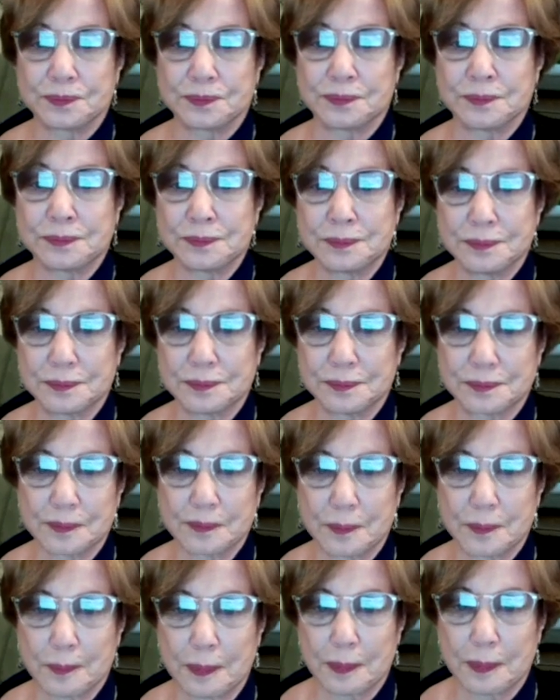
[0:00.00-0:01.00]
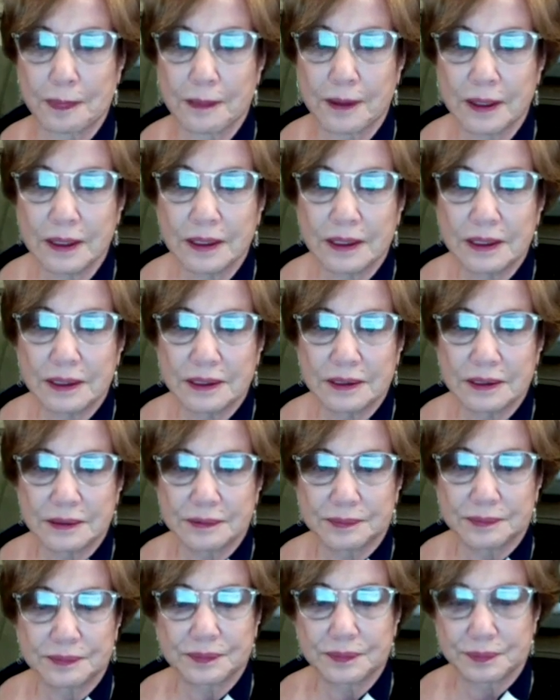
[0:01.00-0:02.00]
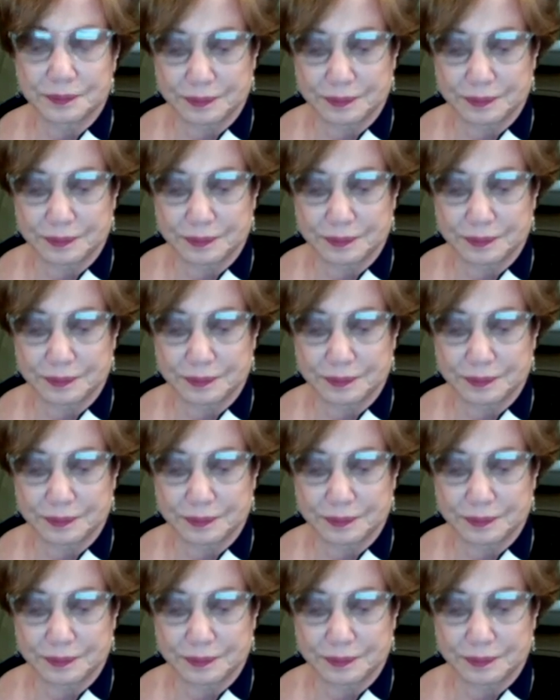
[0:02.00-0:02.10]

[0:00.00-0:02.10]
No, uh, no, no updates on